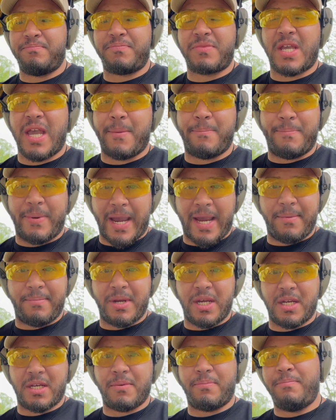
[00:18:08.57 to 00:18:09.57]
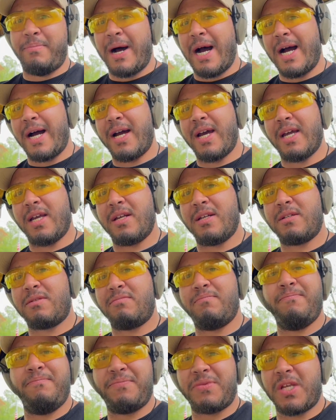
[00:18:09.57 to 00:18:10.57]
get babied by,
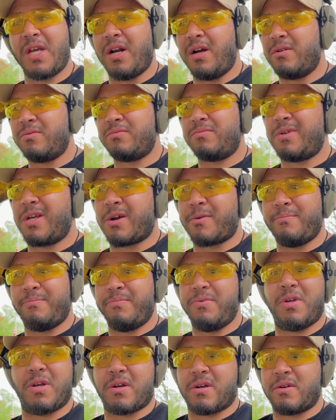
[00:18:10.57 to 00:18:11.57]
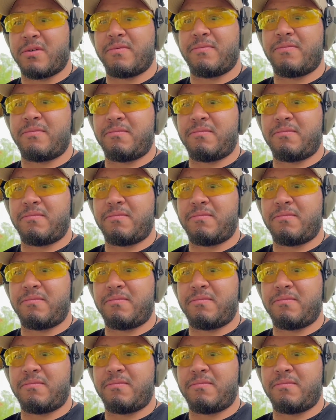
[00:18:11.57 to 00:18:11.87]
your